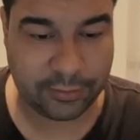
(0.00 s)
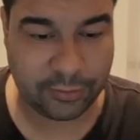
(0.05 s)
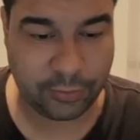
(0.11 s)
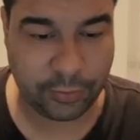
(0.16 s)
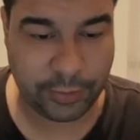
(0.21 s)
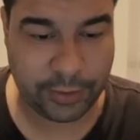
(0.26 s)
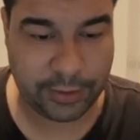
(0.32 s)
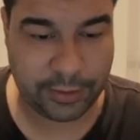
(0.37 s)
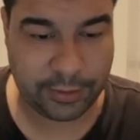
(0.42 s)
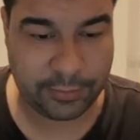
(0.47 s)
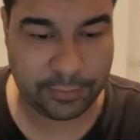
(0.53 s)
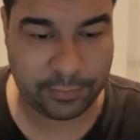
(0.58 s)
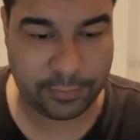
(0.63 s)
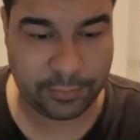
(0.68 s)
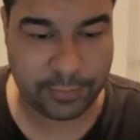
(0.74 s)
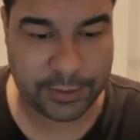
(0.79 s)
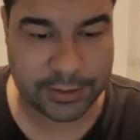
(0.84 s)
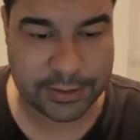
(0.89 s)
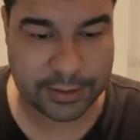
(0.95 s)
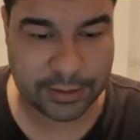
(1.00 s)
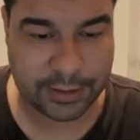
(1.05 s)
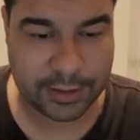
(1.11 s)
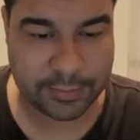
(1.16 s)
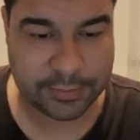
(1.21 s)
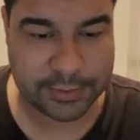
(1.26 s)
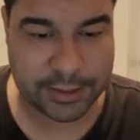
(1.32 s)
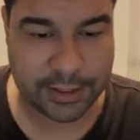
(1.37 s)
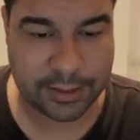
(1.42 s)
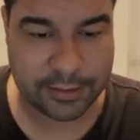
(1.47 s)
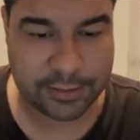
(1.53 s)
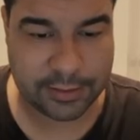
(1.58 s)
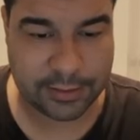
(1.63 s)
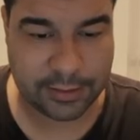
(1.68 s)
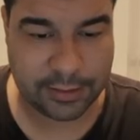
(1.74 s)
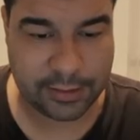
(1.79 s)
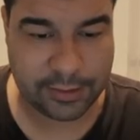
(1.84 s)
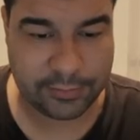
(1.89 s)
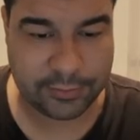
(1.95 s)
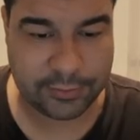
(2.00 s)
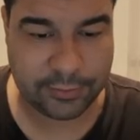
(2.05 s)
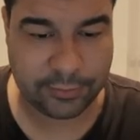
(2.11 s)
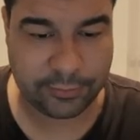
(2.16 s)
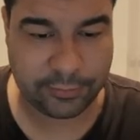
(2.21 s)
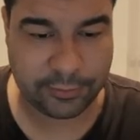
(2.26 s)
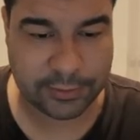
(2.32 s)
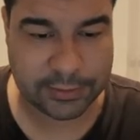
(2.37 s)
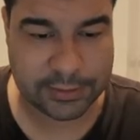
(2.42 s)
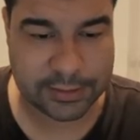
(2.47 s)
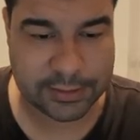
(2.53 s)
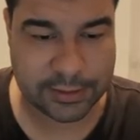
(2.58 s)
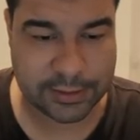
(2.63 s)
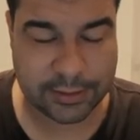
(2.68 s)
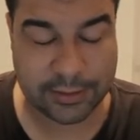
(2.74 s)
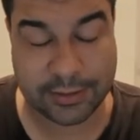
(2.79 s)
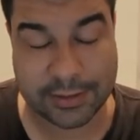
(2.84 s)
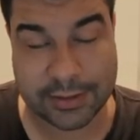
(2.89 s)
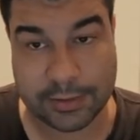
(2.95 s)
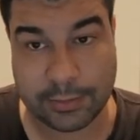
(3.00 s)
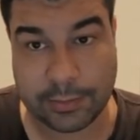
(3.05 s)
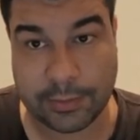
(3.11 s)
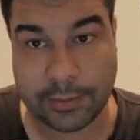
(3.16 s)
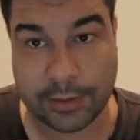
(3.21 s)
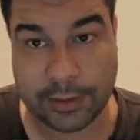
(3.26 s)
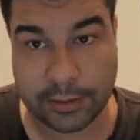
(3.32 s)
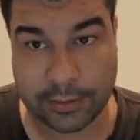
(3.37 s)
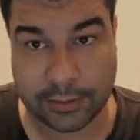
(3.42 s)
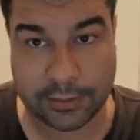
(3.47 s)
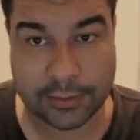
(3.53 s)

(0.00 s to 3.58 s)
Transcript: twin piece that comes out, and I'll have two filters on it because I'm